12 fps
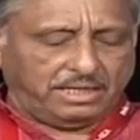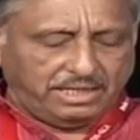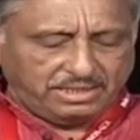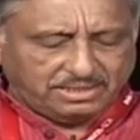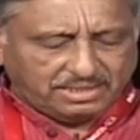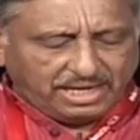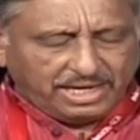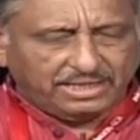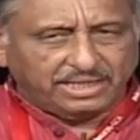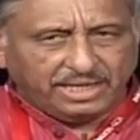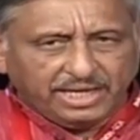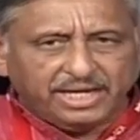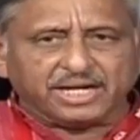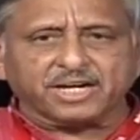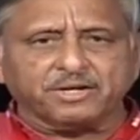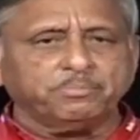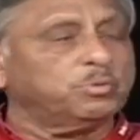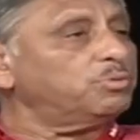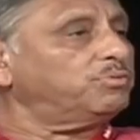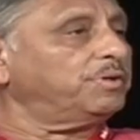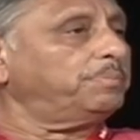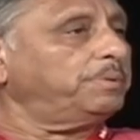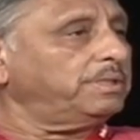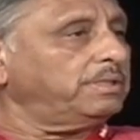is an
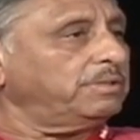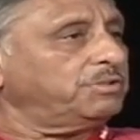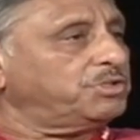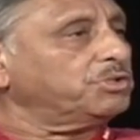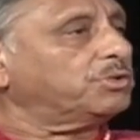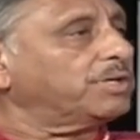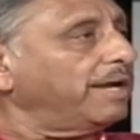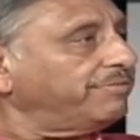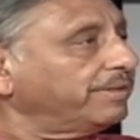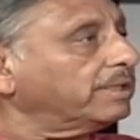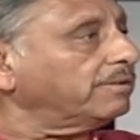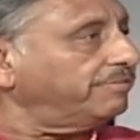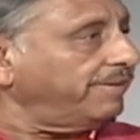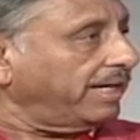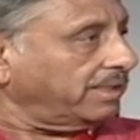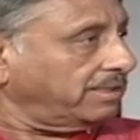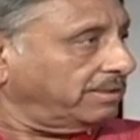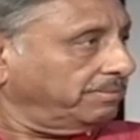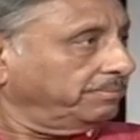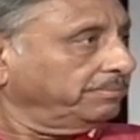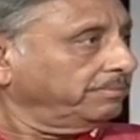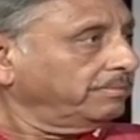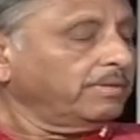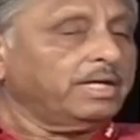irremovable geographical fact.
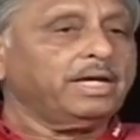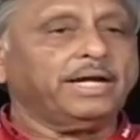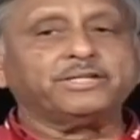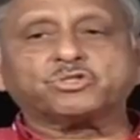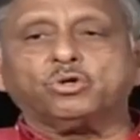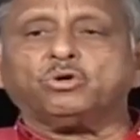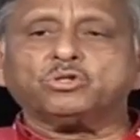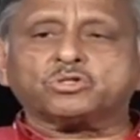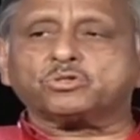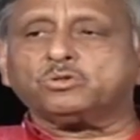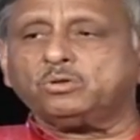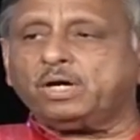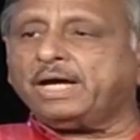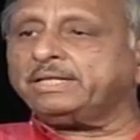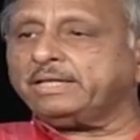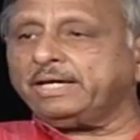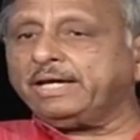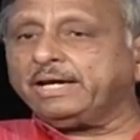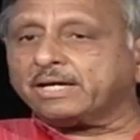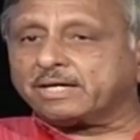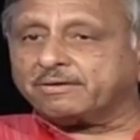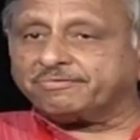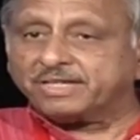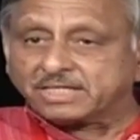It's also an
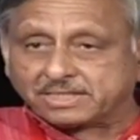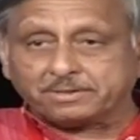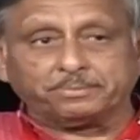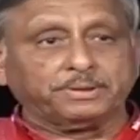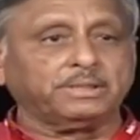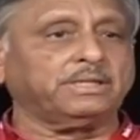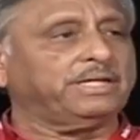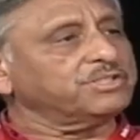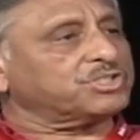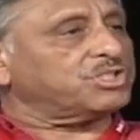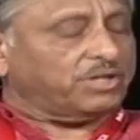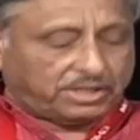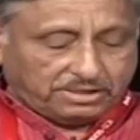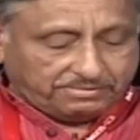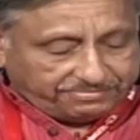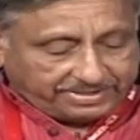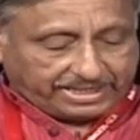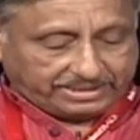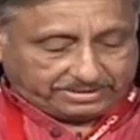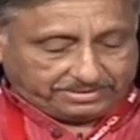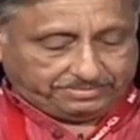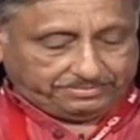irreversible historical fact.